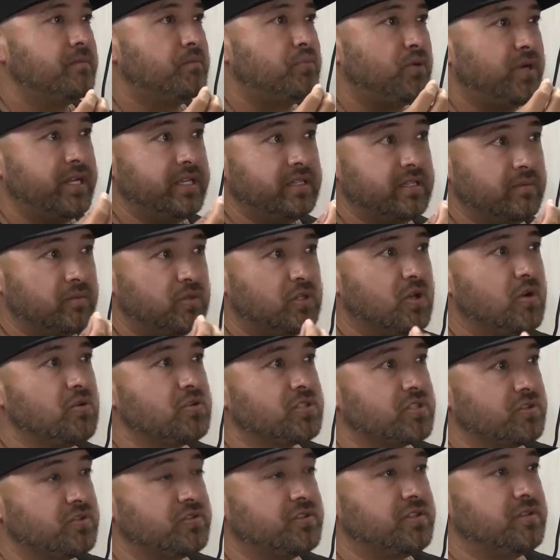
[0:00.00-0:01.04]
bring them
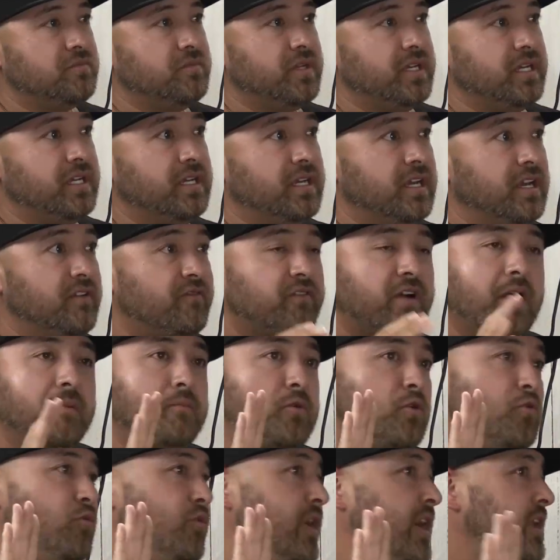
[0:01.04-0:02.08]
closer to me if I'm
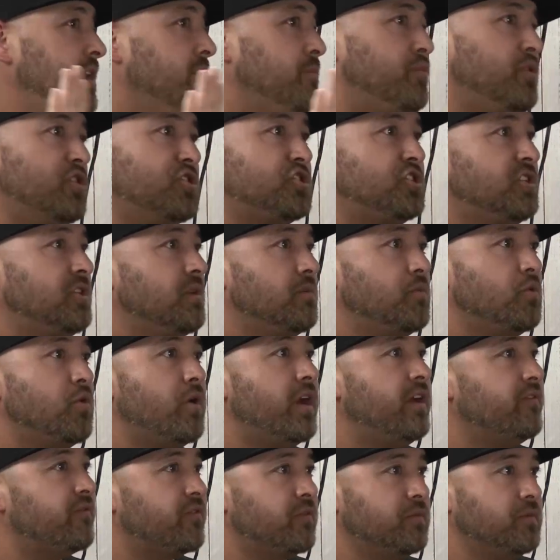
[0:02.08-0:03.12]
already pushing right, them away
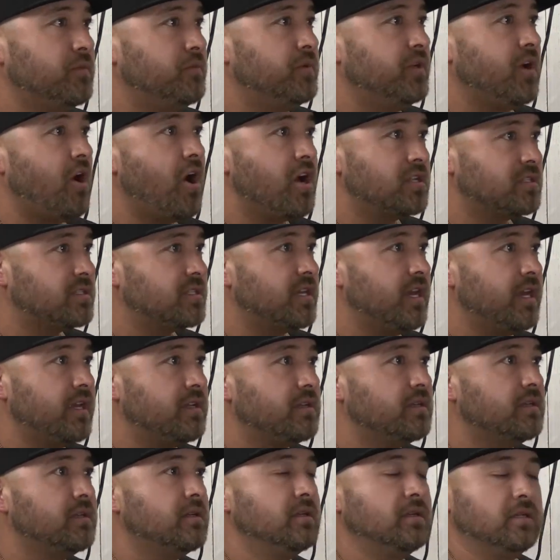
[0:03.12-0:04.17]
right. from the onset. Right.
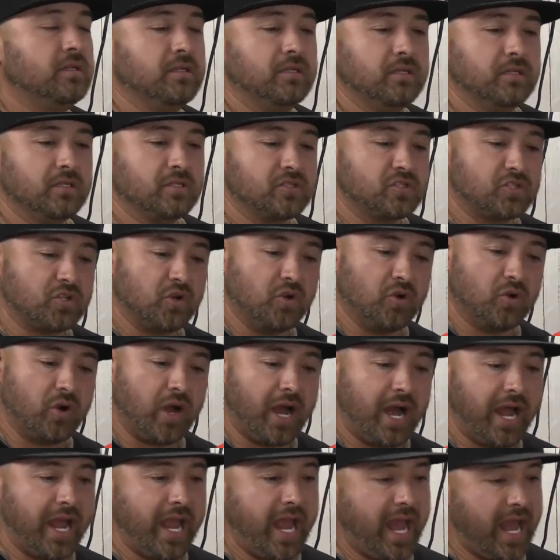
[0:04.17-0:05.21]
Mm-hmm. So
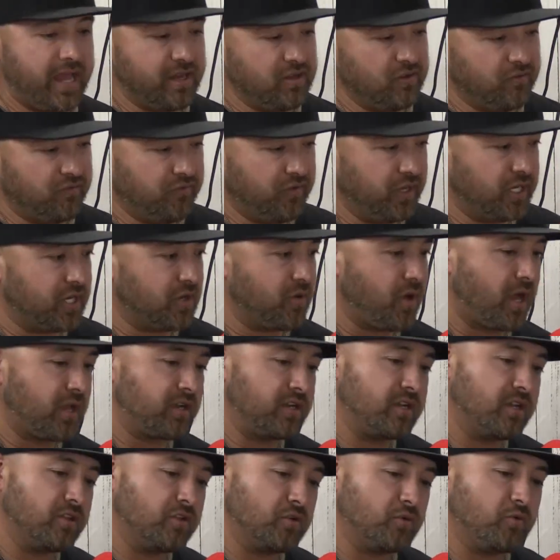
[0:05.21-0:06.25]
I had to figure out
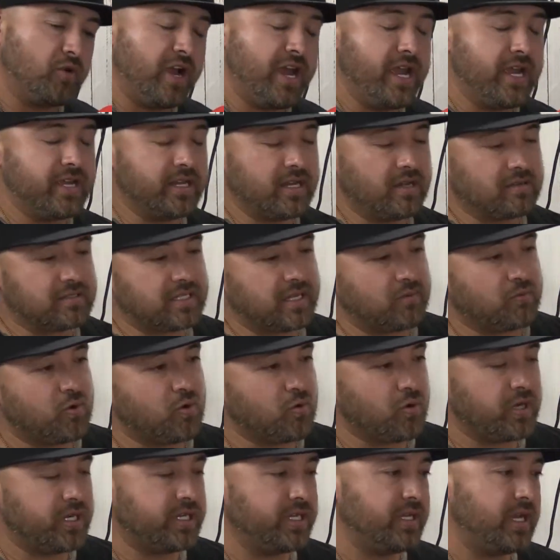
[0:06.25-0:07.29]
another way. And I was like, well,
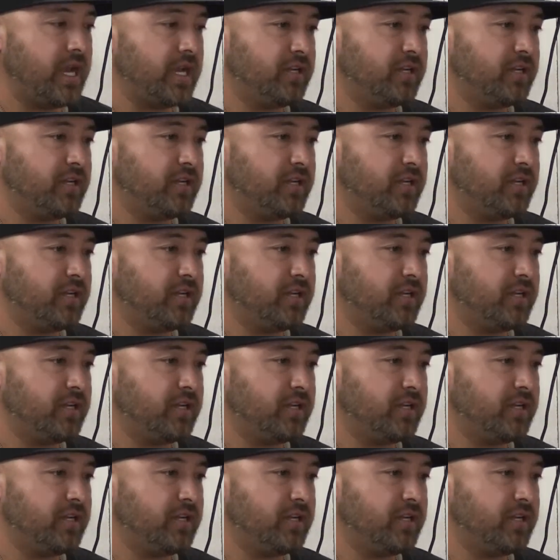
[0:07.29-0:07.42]
what can I